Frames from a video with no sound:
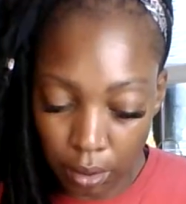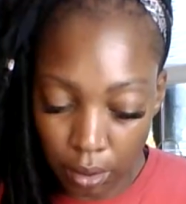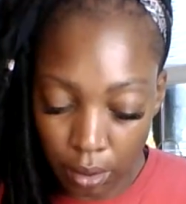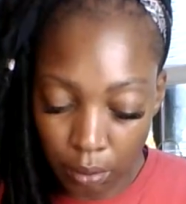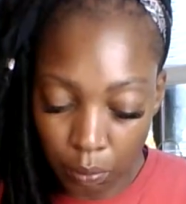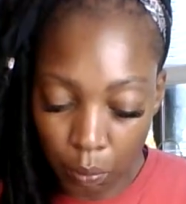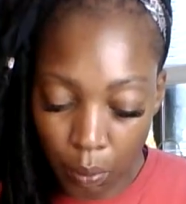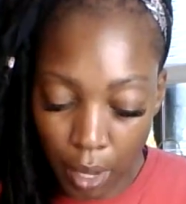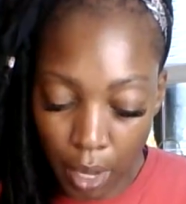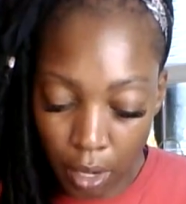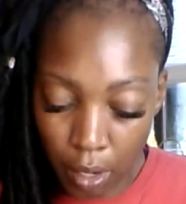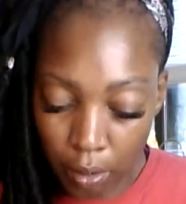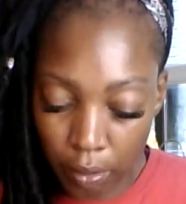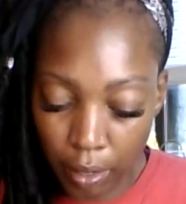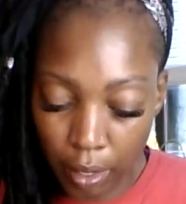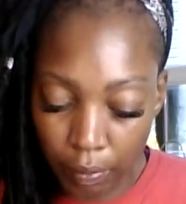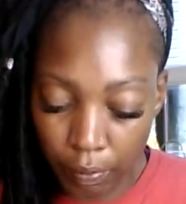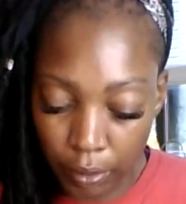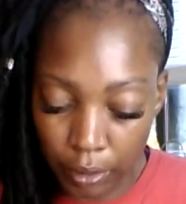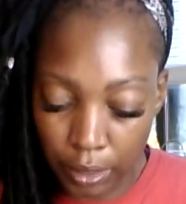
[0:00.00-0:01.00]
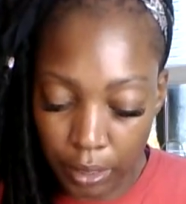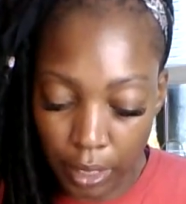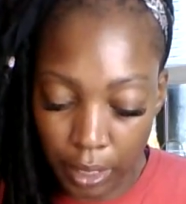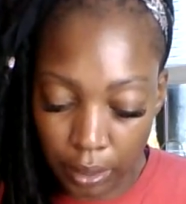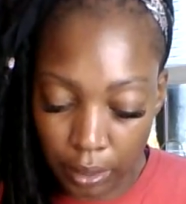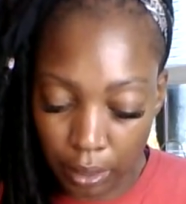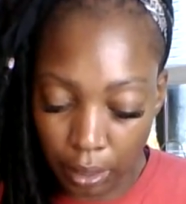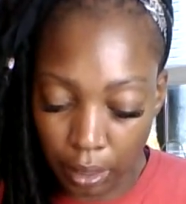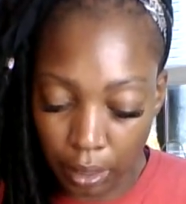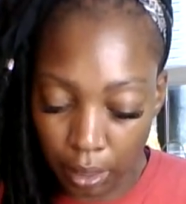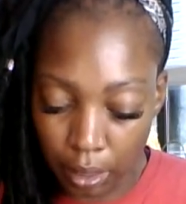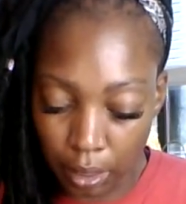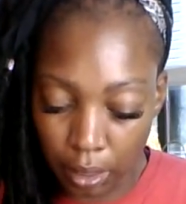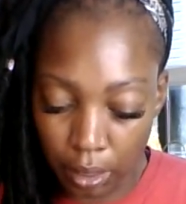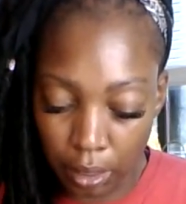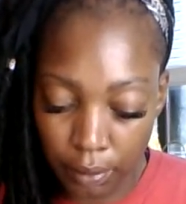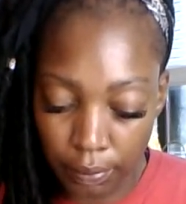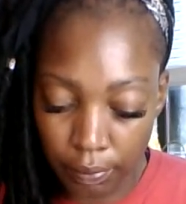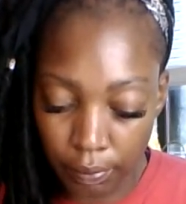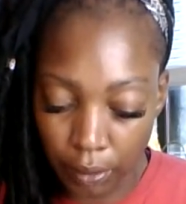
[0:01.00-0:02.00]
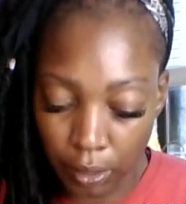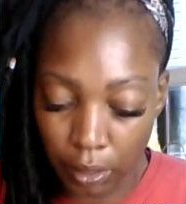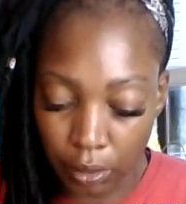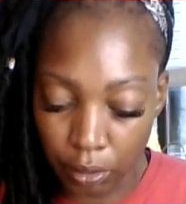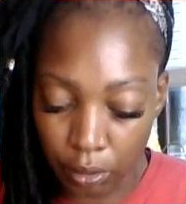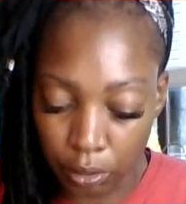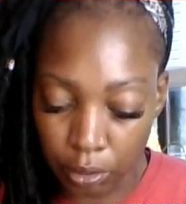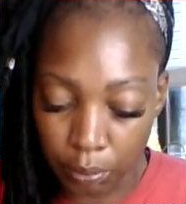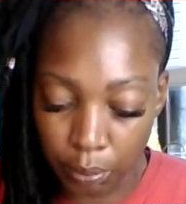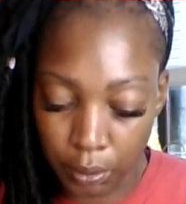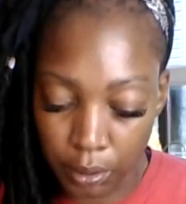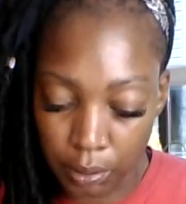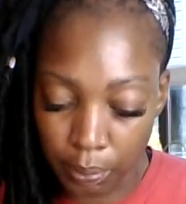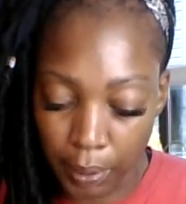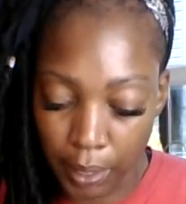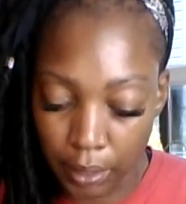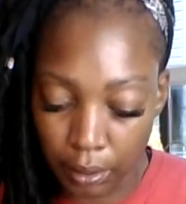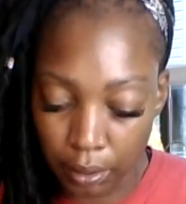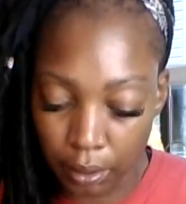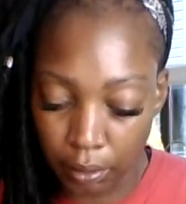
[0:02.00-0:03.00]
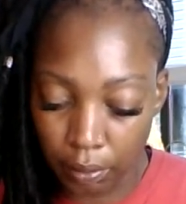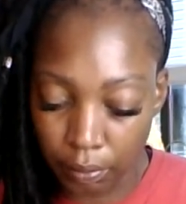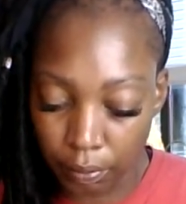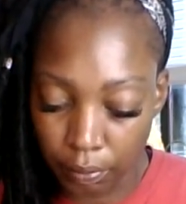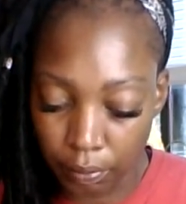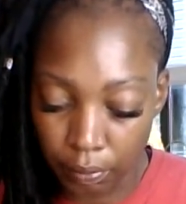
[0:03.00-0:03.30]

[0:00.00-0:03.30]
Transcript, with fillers: Why are they rejecting Virgo's perspective?